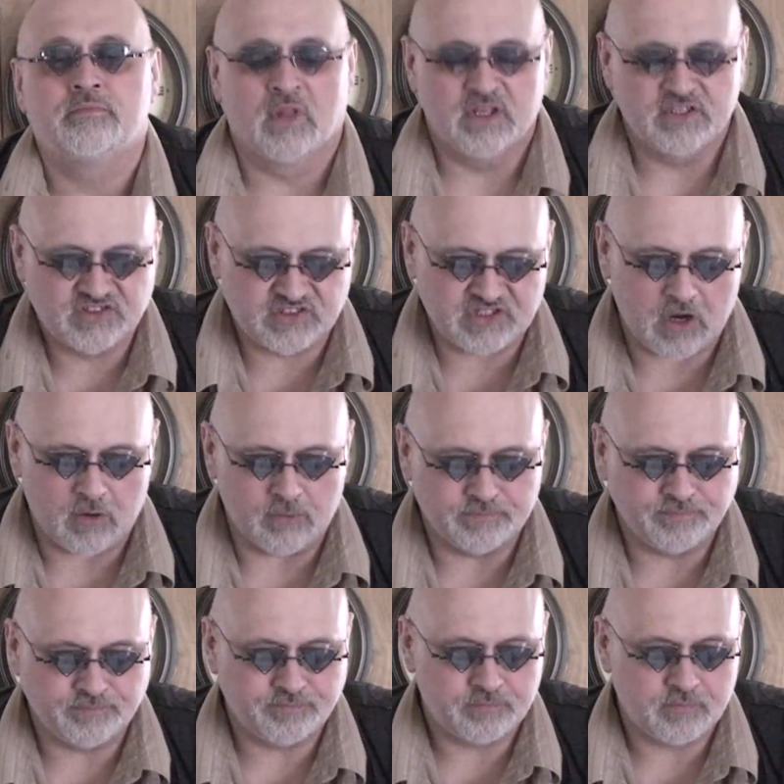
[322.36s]
So,
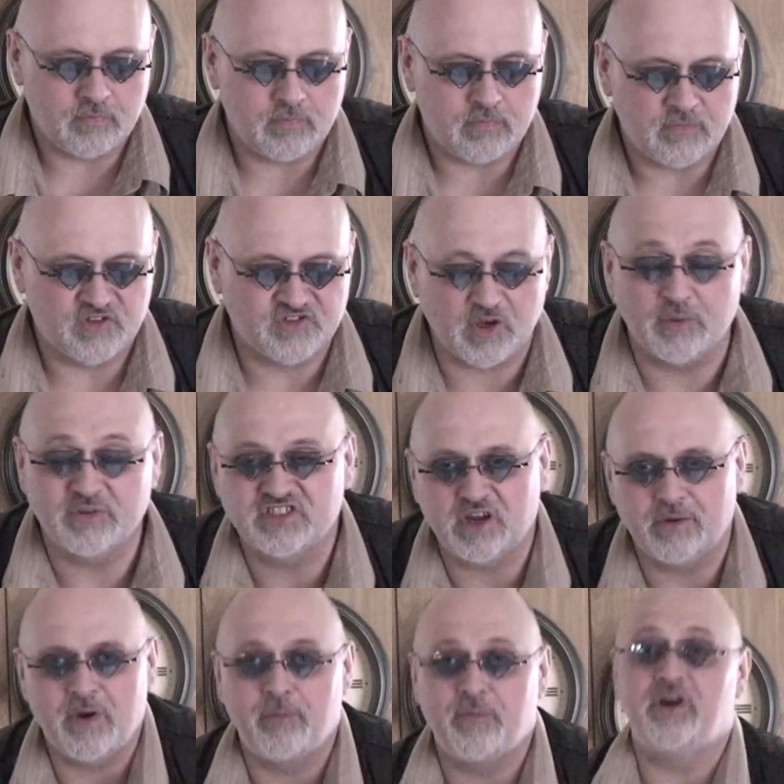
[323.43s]
someone's got to
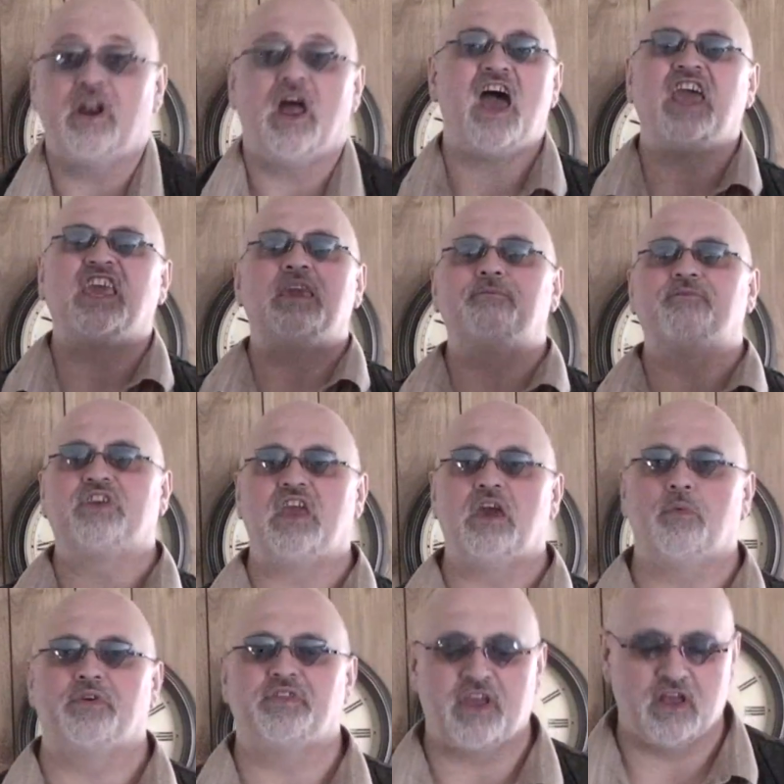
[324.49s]
remember. I keep forgetting
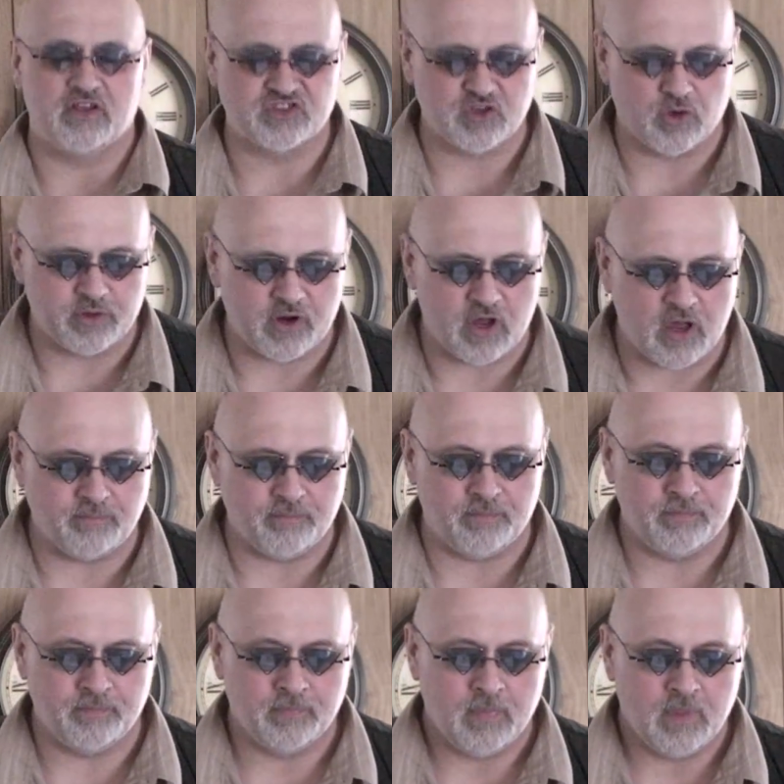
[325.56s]
what the hell's going on.
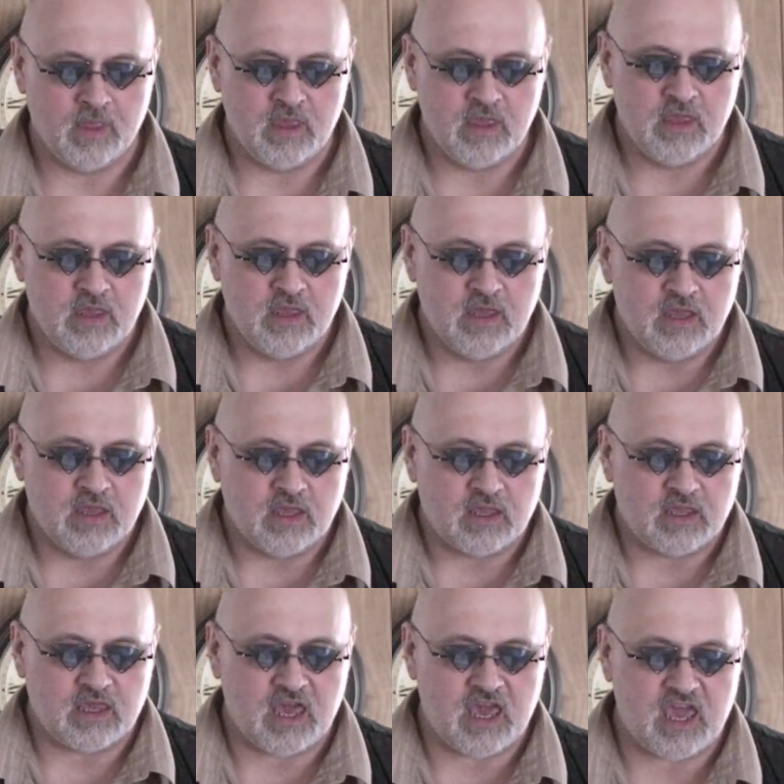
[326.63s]

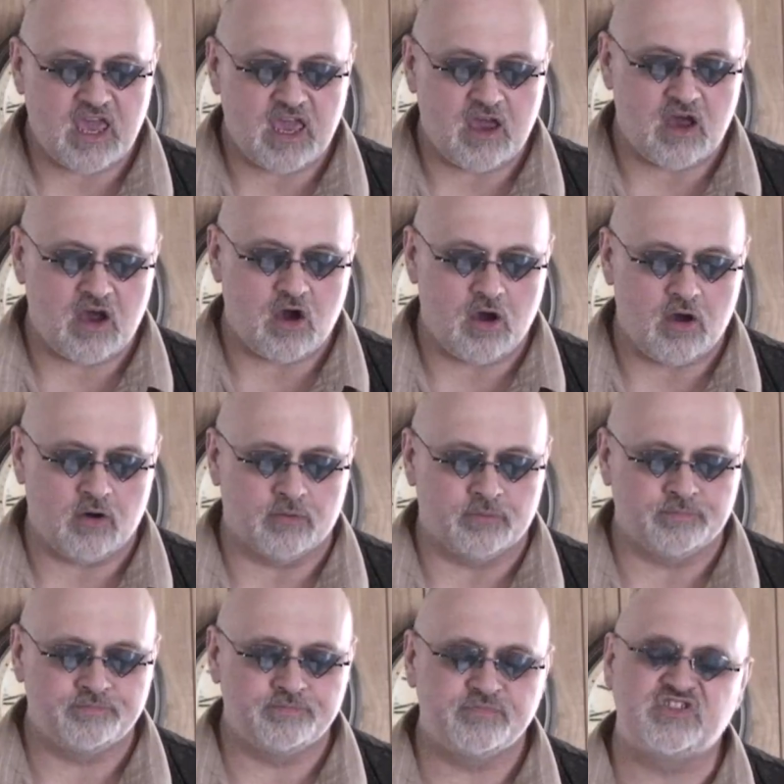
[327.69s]
Okay,
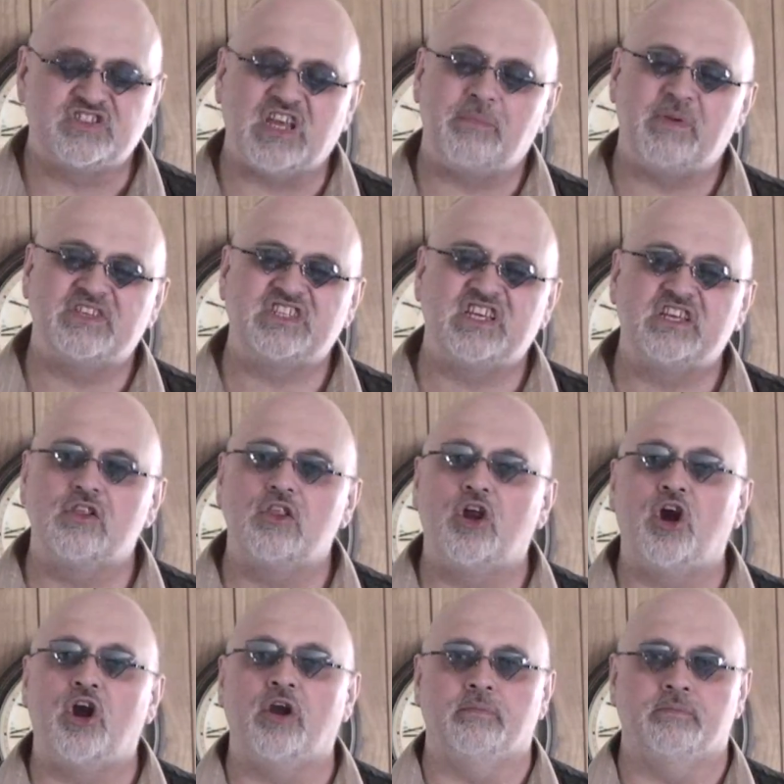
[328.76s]
stay busy and
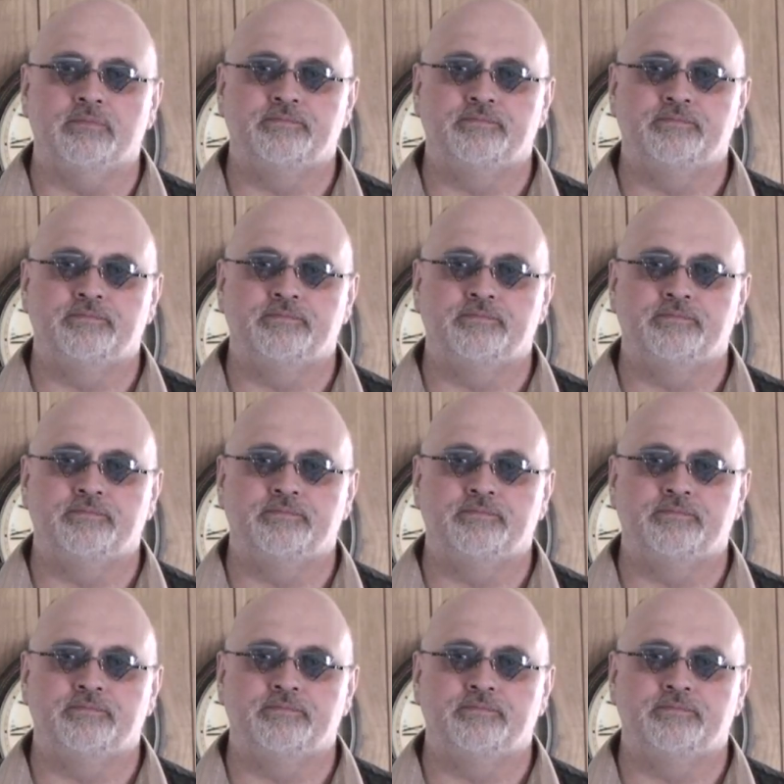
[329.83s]
learn.